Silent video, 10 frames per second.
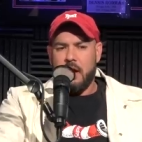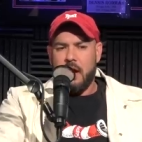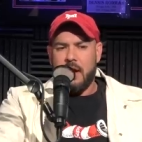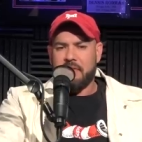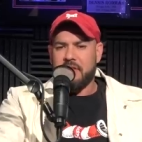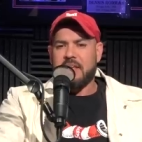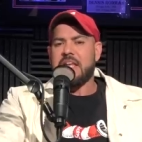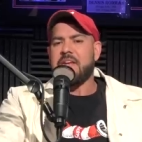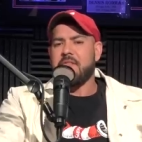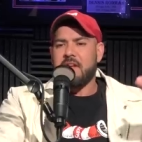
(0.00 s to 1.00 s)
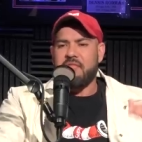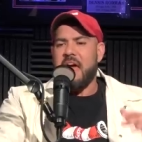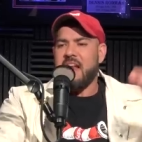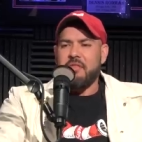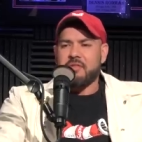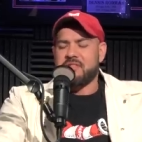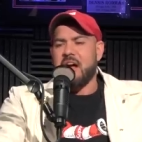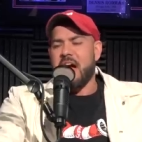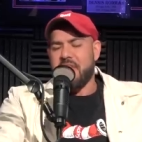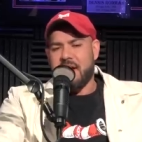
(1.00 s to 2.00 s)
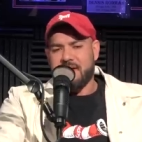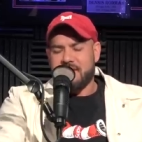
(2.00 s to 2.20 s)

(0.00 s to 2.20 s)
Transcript: I think even if that other side that I